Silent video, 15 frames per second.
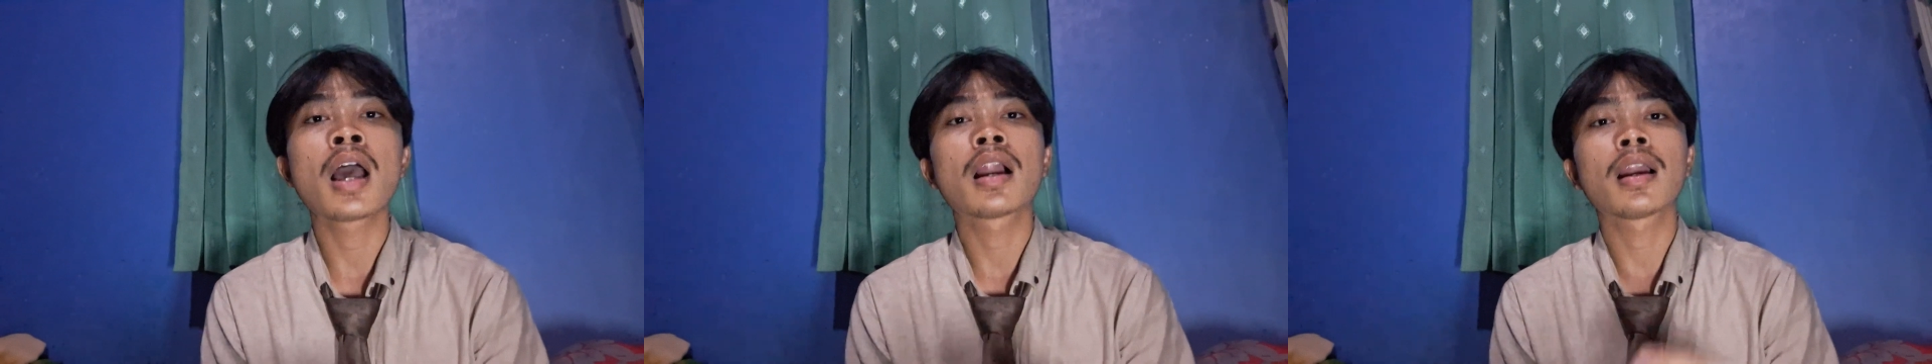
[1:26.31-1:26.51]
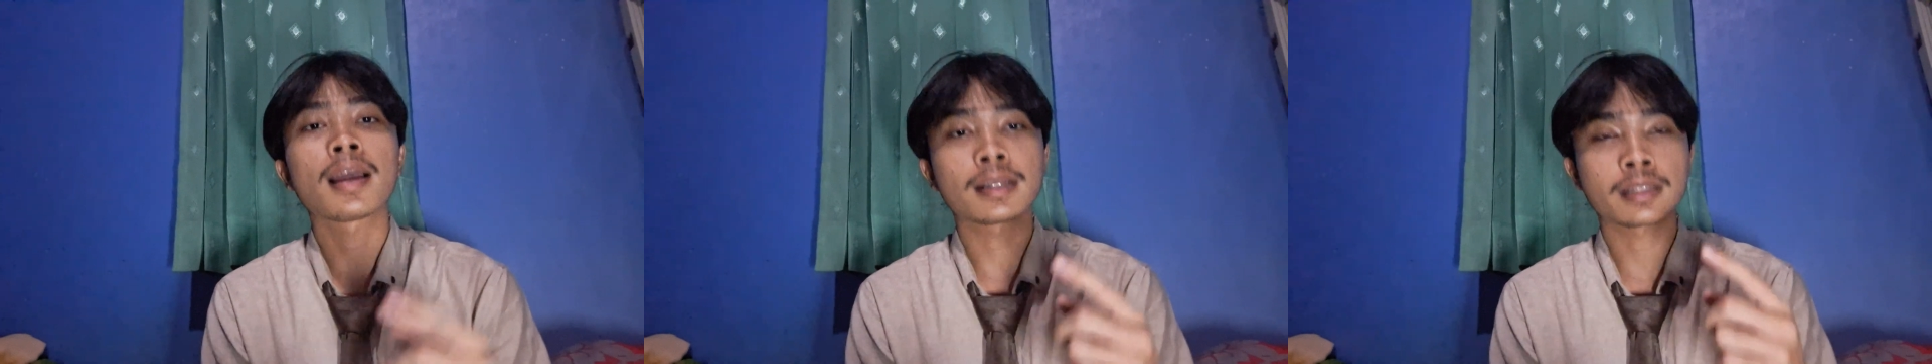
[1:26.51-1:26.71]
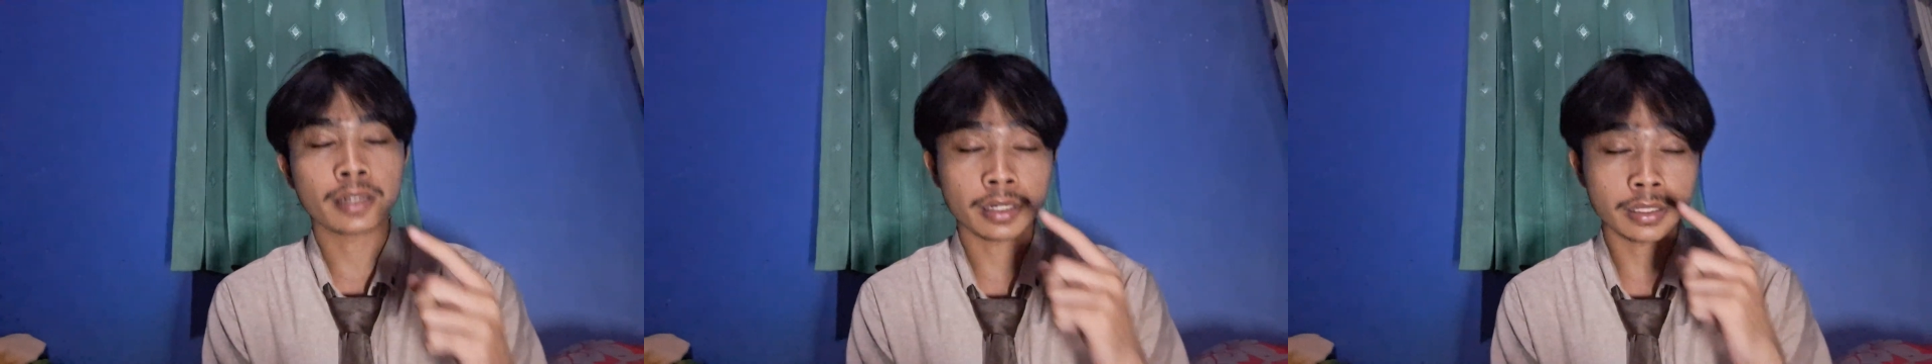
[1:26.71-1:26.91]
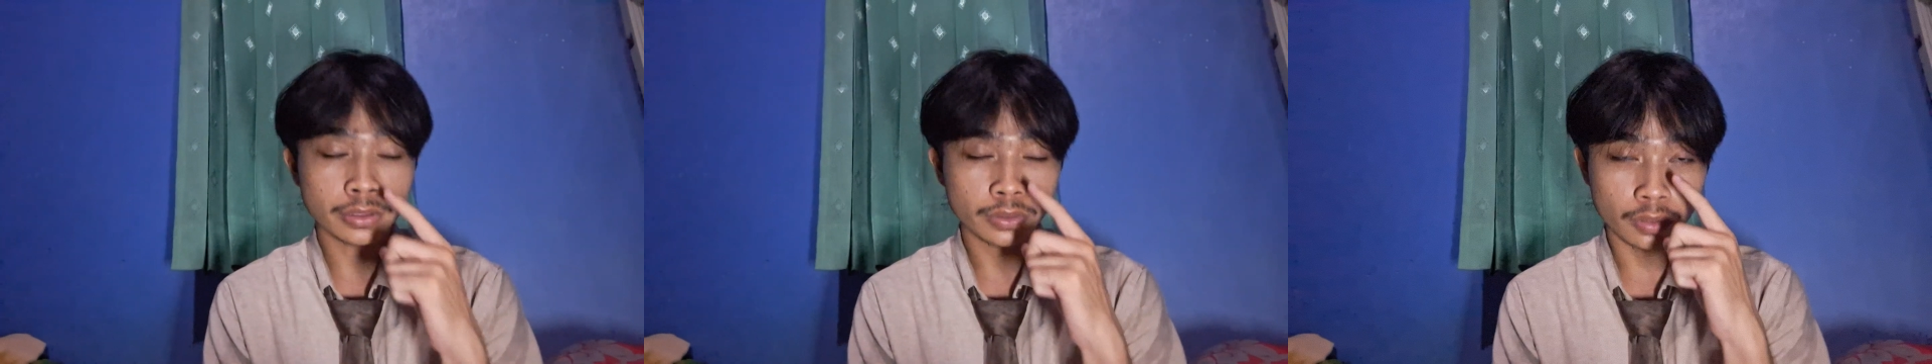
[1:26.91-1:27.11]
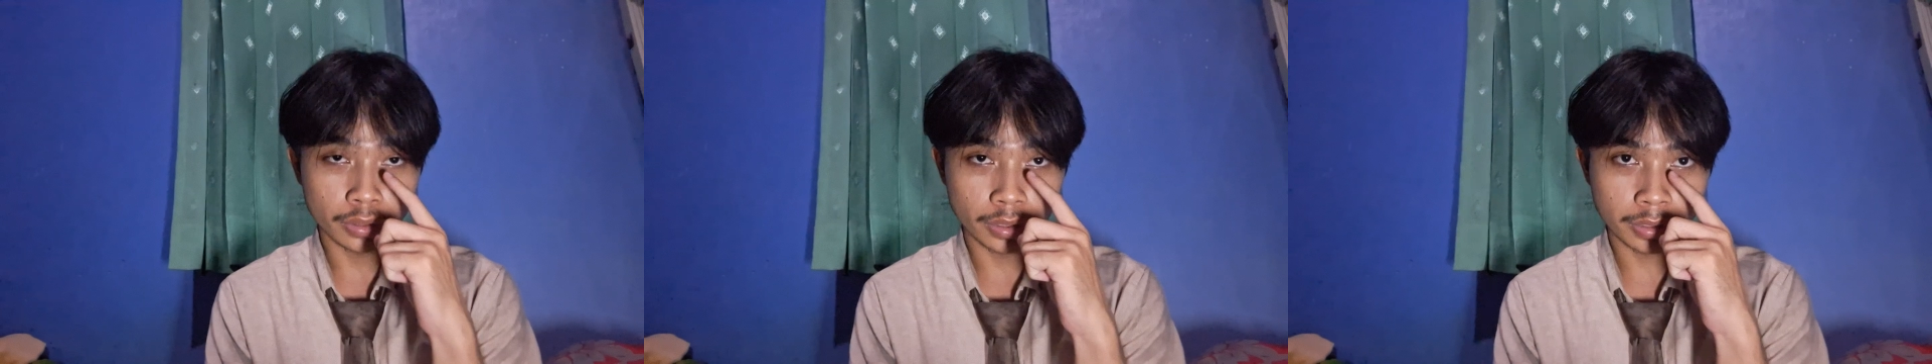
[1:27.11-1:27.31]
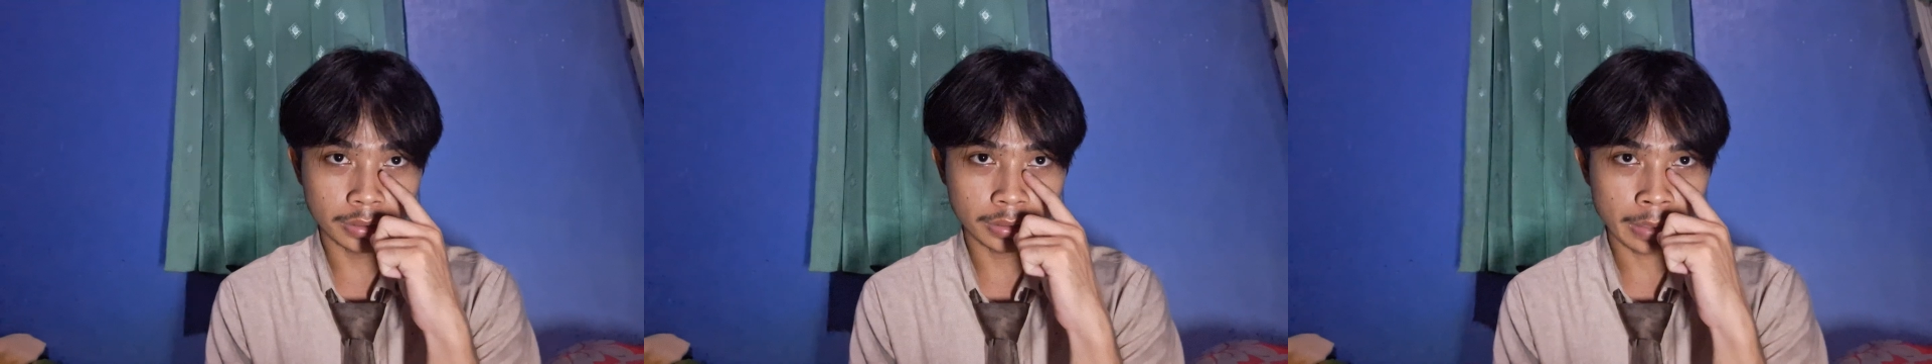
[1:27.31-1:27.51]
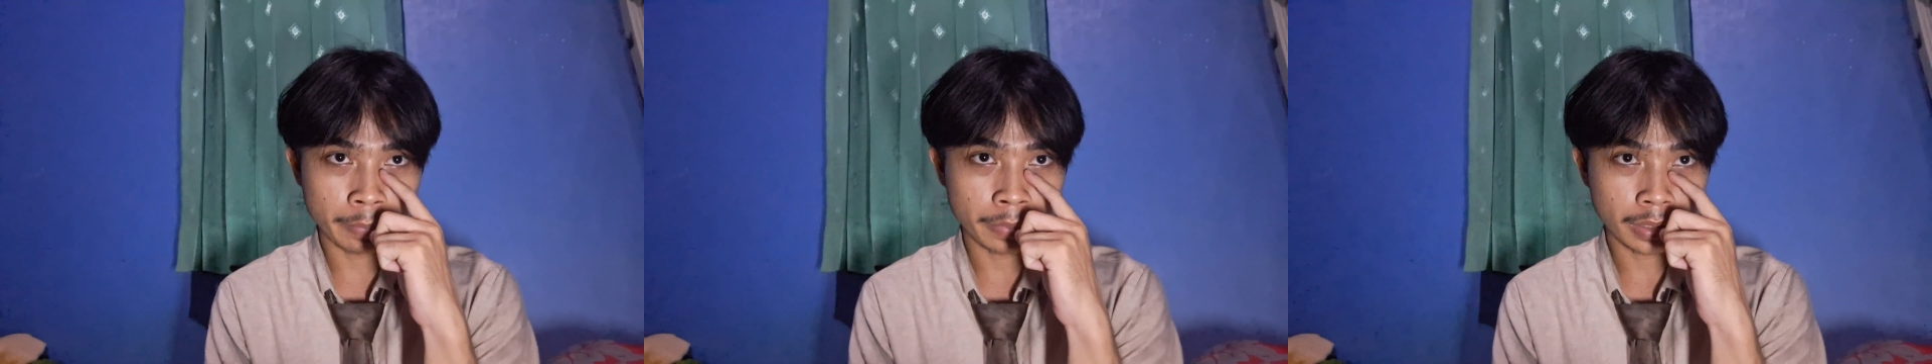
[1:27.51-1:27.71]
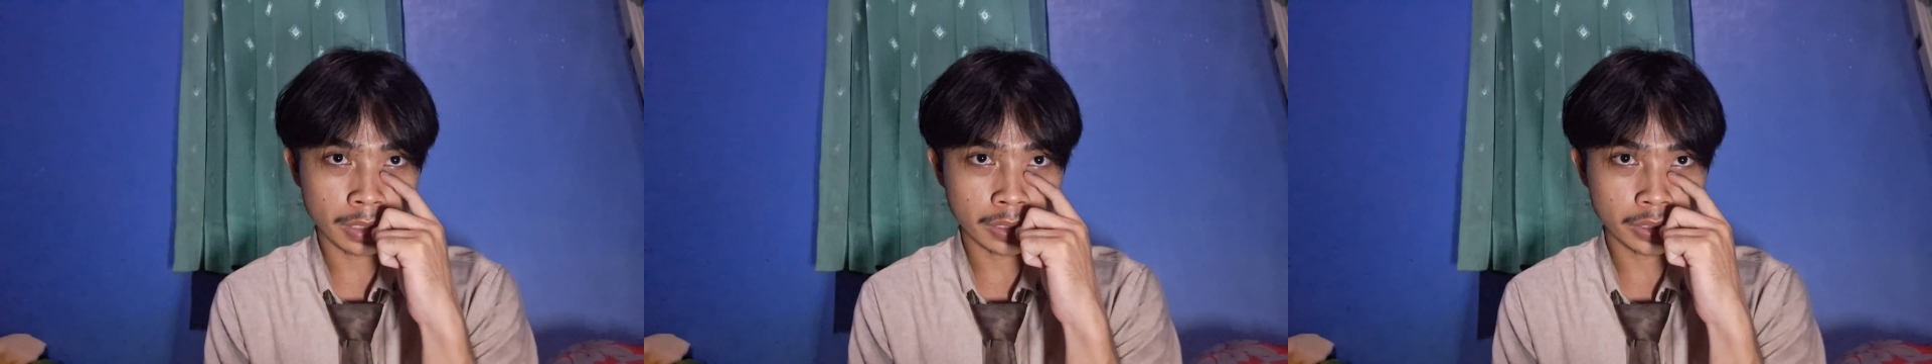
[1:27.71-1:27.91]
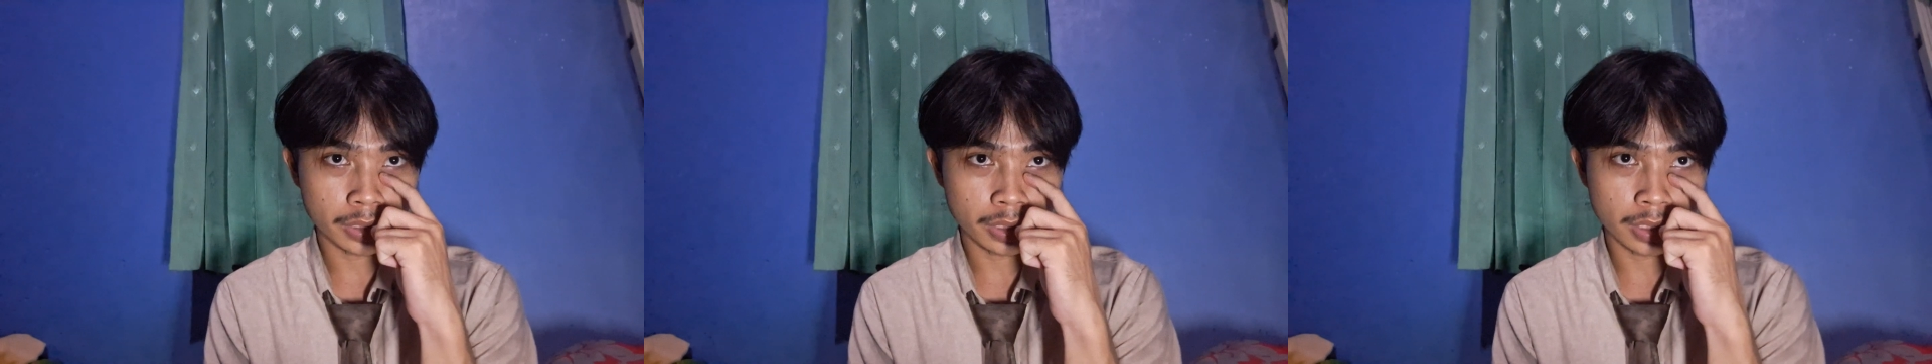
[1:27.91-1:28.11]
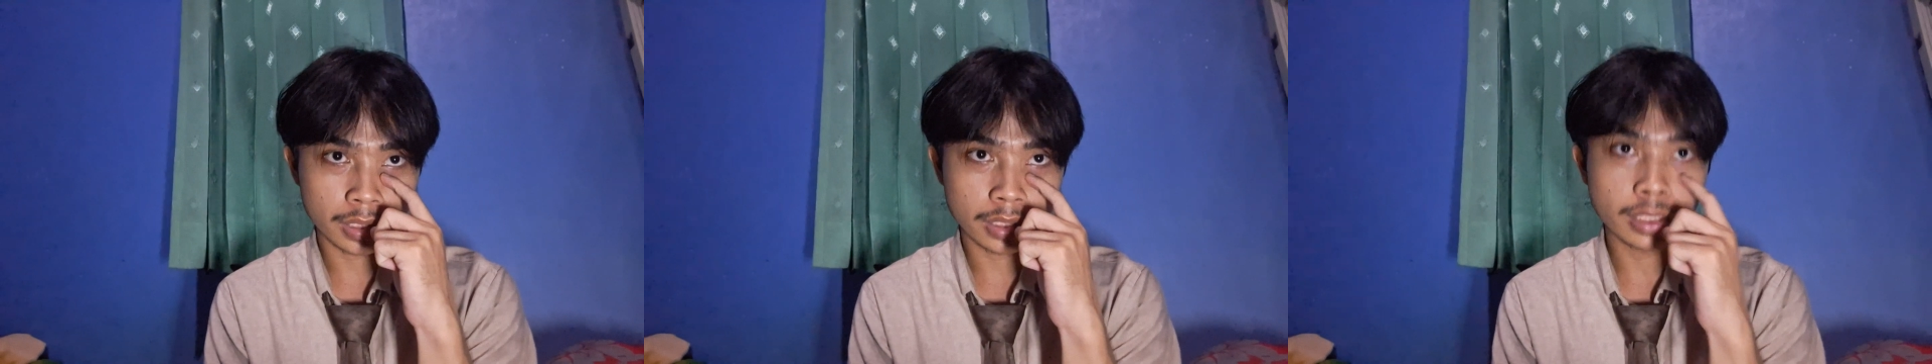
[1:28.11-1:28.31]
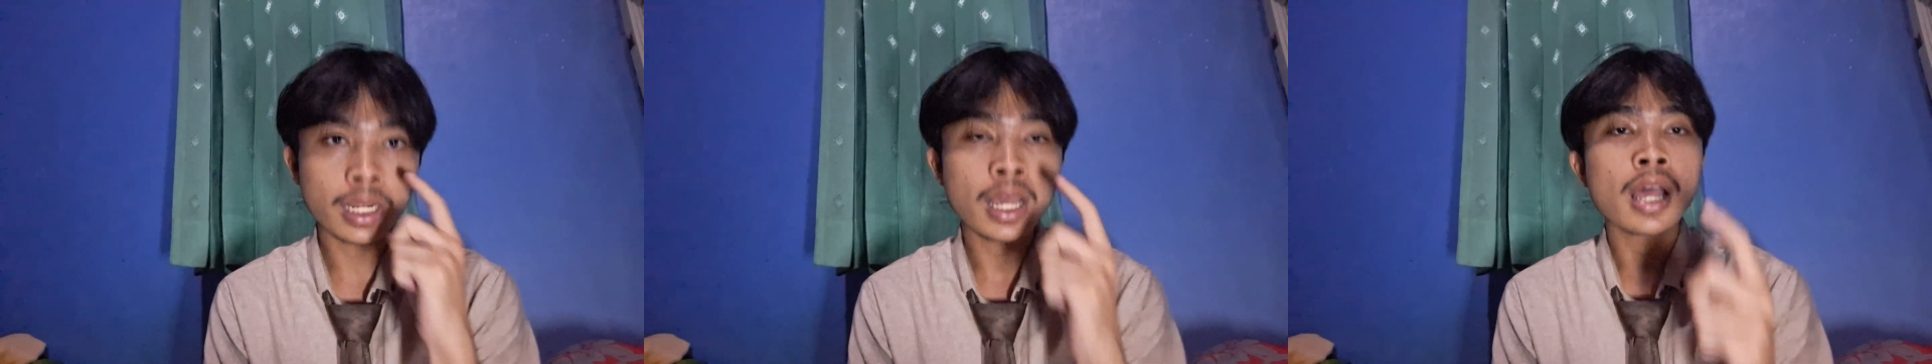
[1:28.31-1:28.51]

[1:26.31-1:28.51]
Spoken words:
like researchers limitation,